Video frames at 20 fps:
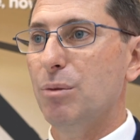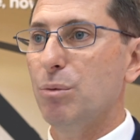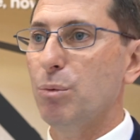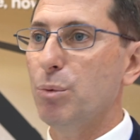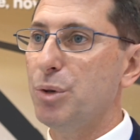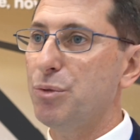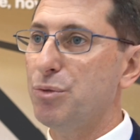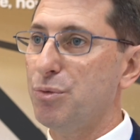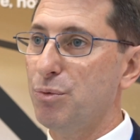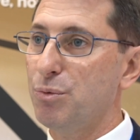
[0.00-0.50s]

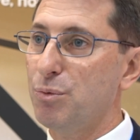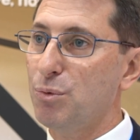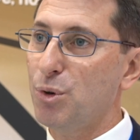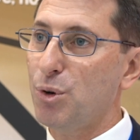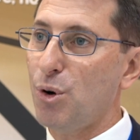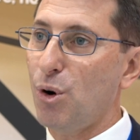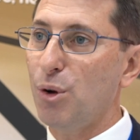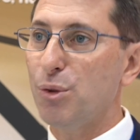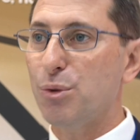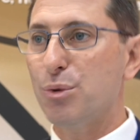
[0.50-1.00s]
We've
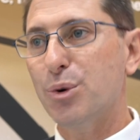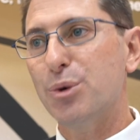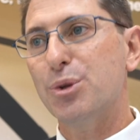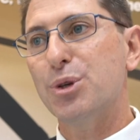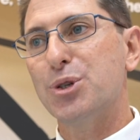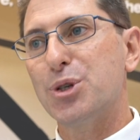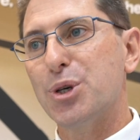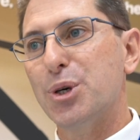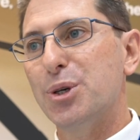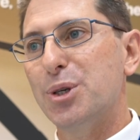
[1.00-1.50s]
gone through
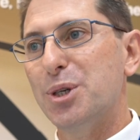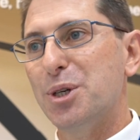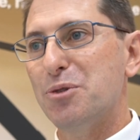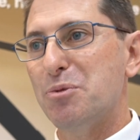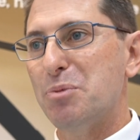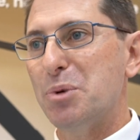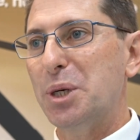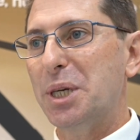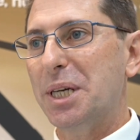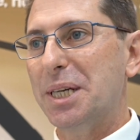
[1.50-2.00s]
the journey
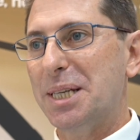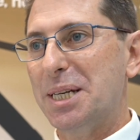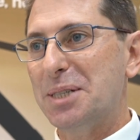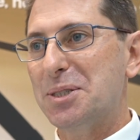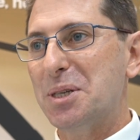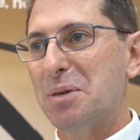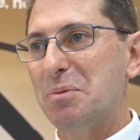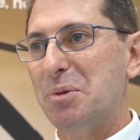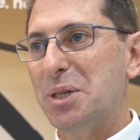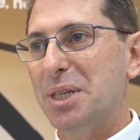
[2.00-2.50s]
of being an
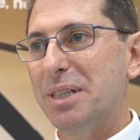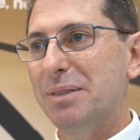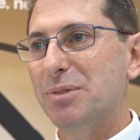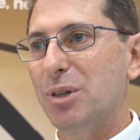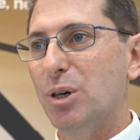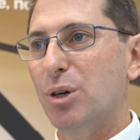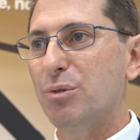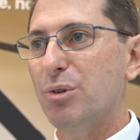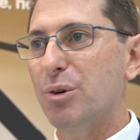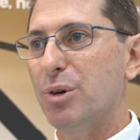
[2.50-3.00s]
SME
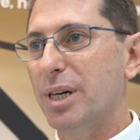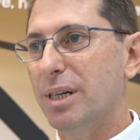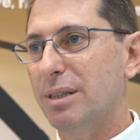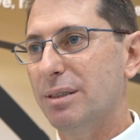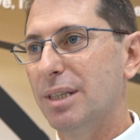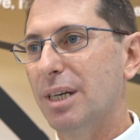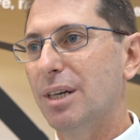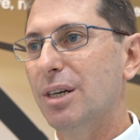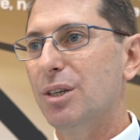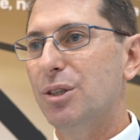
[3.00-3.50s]
over
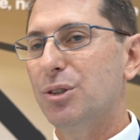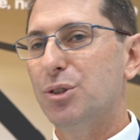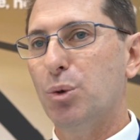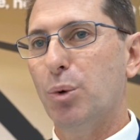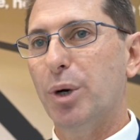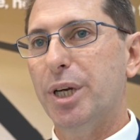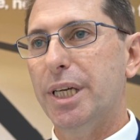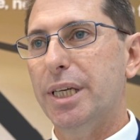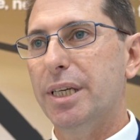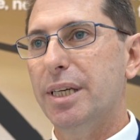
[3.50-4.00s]
our
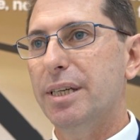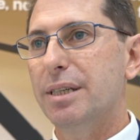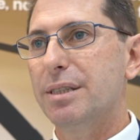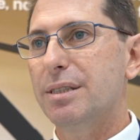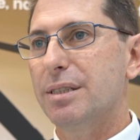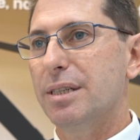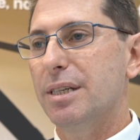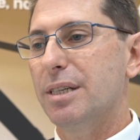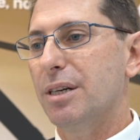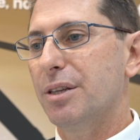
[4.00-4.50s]
20
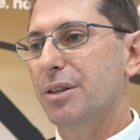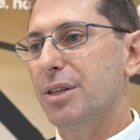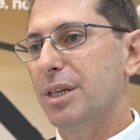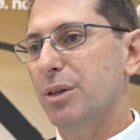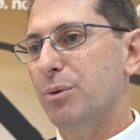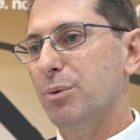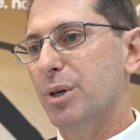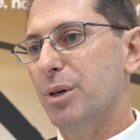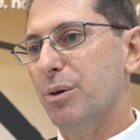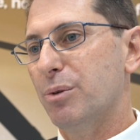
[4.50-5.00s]
years, and I
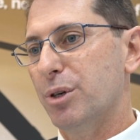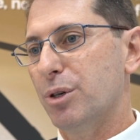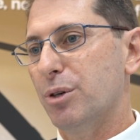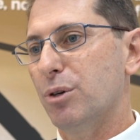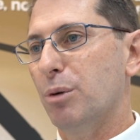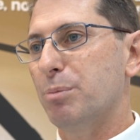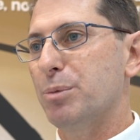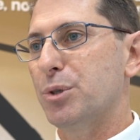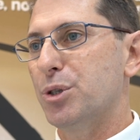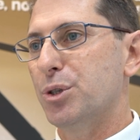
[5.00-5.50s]
think we're at
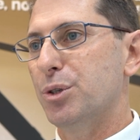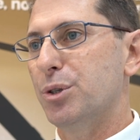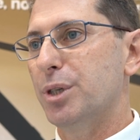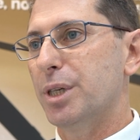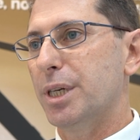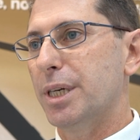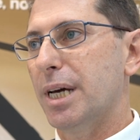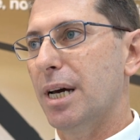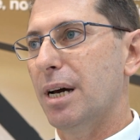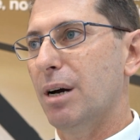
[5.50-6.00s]
an
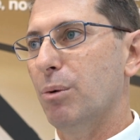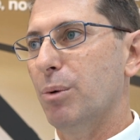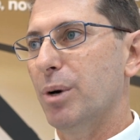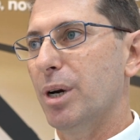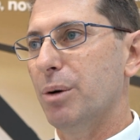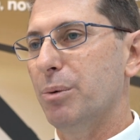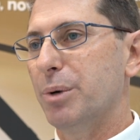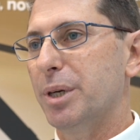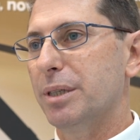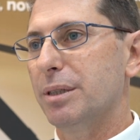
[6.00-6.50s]
opportunity now
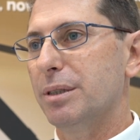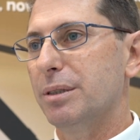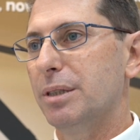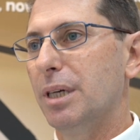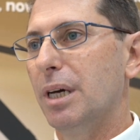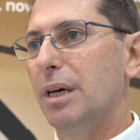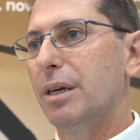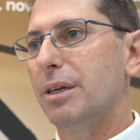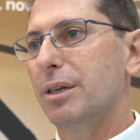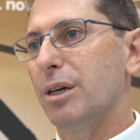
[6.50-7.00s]
where we can
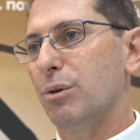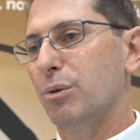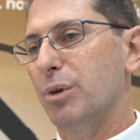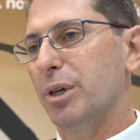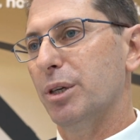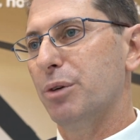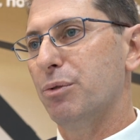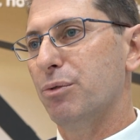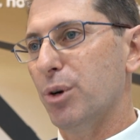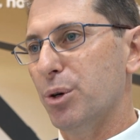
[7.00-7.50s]

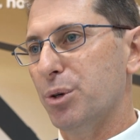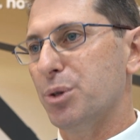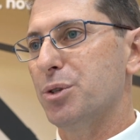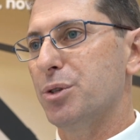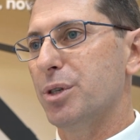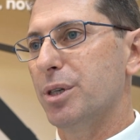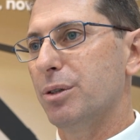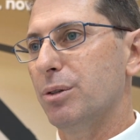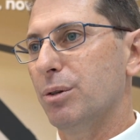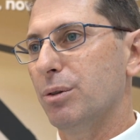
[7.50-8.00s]
really
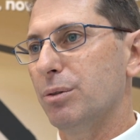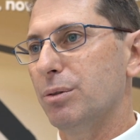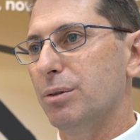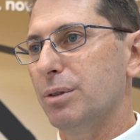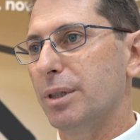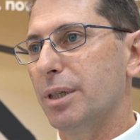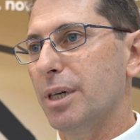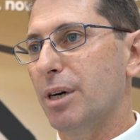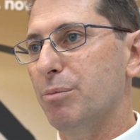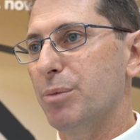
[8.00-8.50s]
focus in
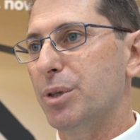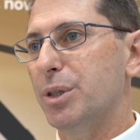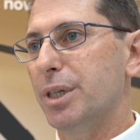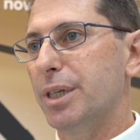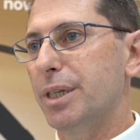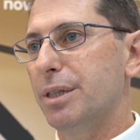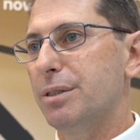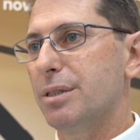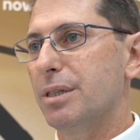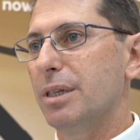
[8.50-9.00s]
on government
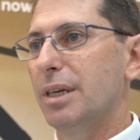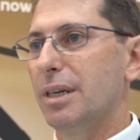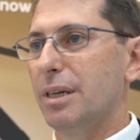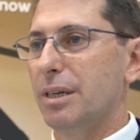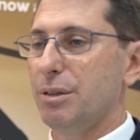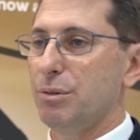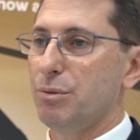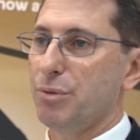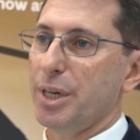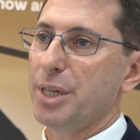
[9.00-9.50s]
needs,
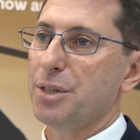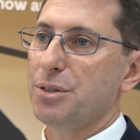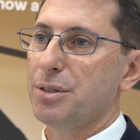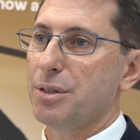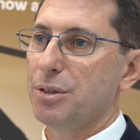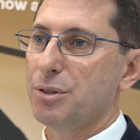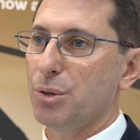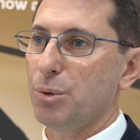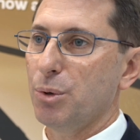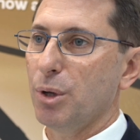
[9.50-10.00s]

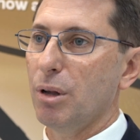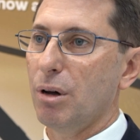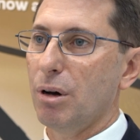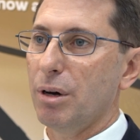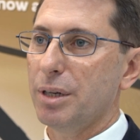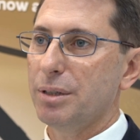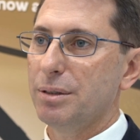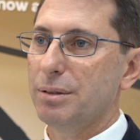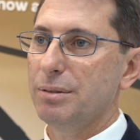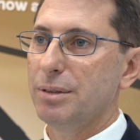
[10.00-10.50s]
invest to
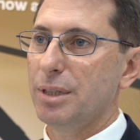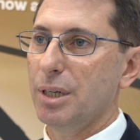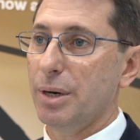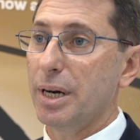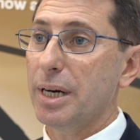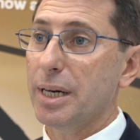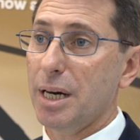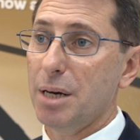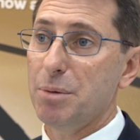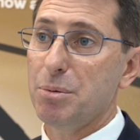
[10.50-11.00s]
align
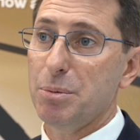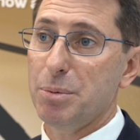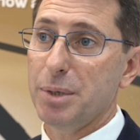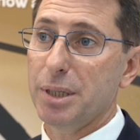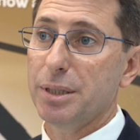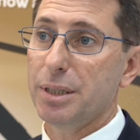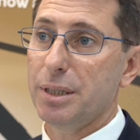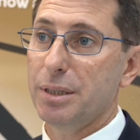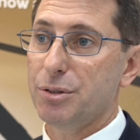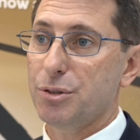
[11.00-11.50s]
our
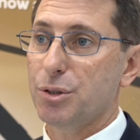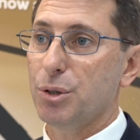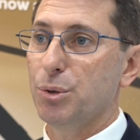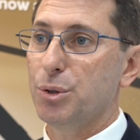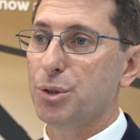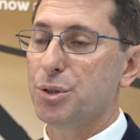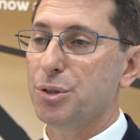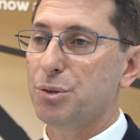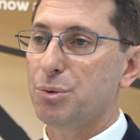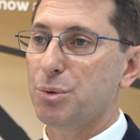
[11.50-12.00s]
capability
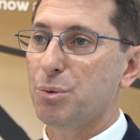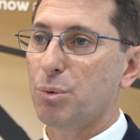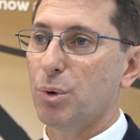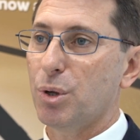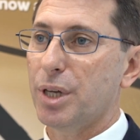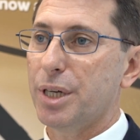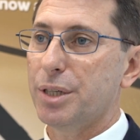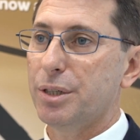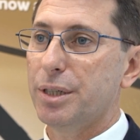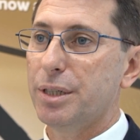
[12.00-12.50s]
solutions with
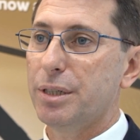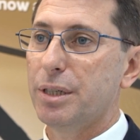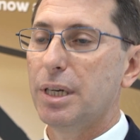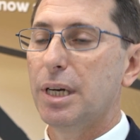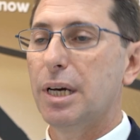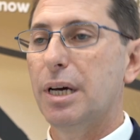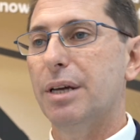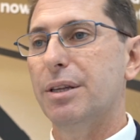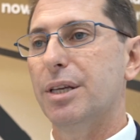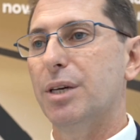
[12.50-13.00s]
what they need,
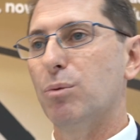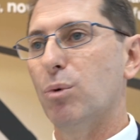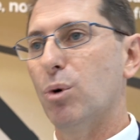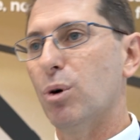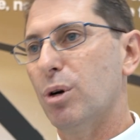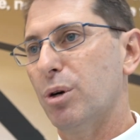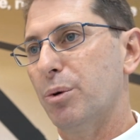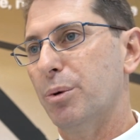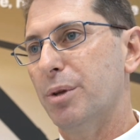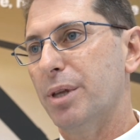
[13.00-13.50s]
and then
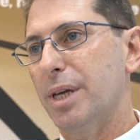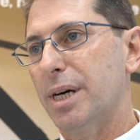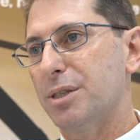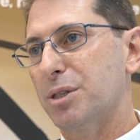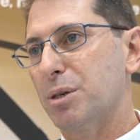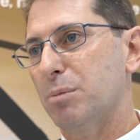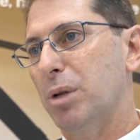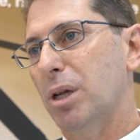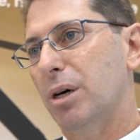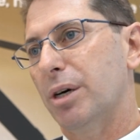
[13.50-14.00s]
work with our
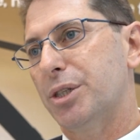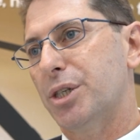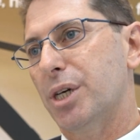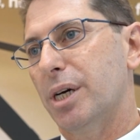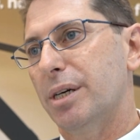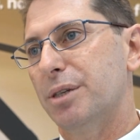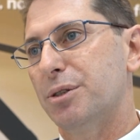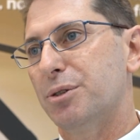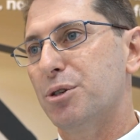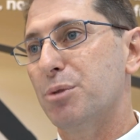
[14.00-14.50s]
supply
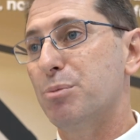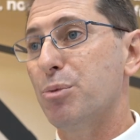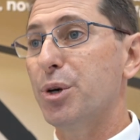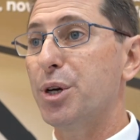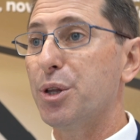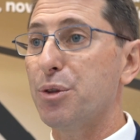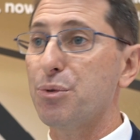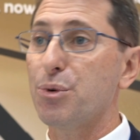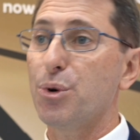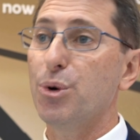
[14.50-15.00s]
chains to
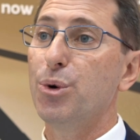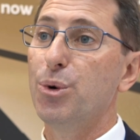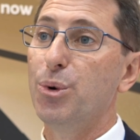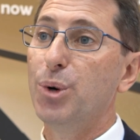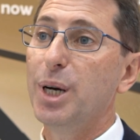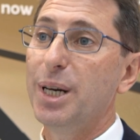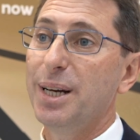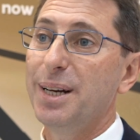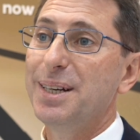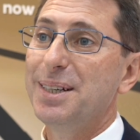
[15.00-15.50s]
bring through
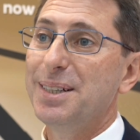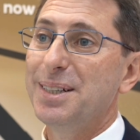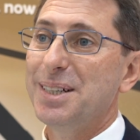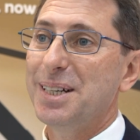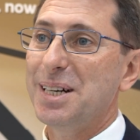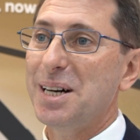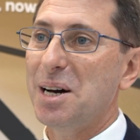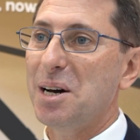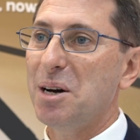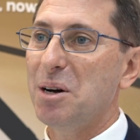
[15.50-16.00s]

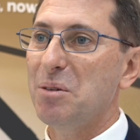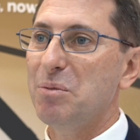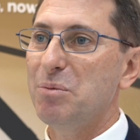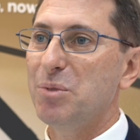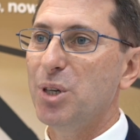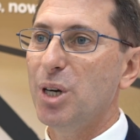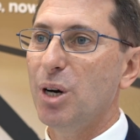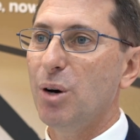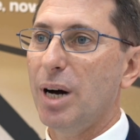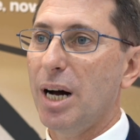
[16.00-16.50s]

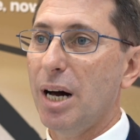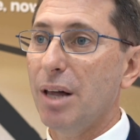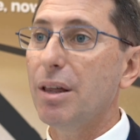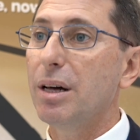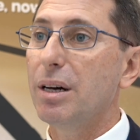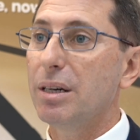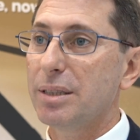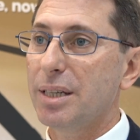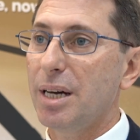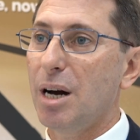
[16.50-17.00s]

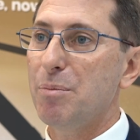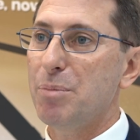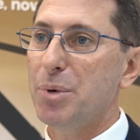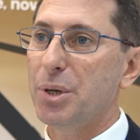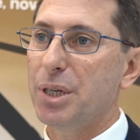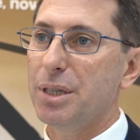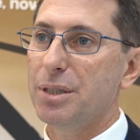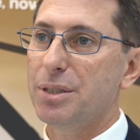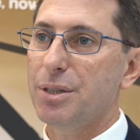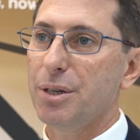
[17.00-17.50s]
other
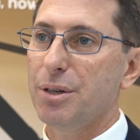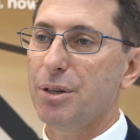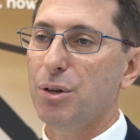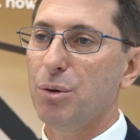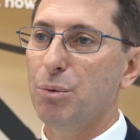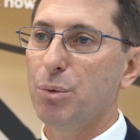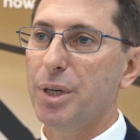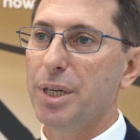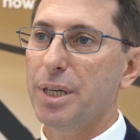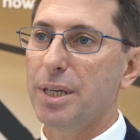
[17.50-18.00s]
companies so
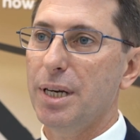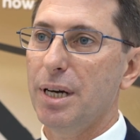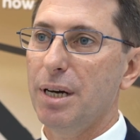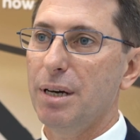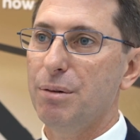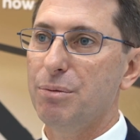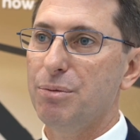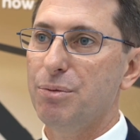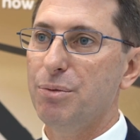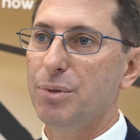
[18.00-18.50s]
that we can
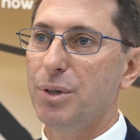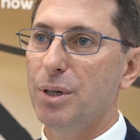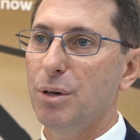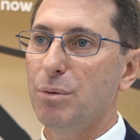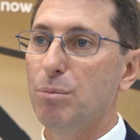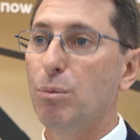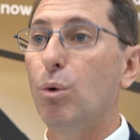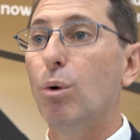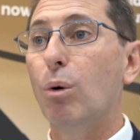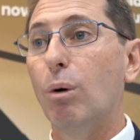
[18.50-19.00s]

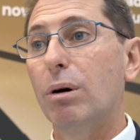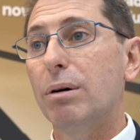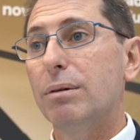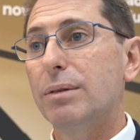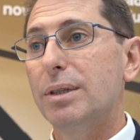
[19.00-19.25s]
have more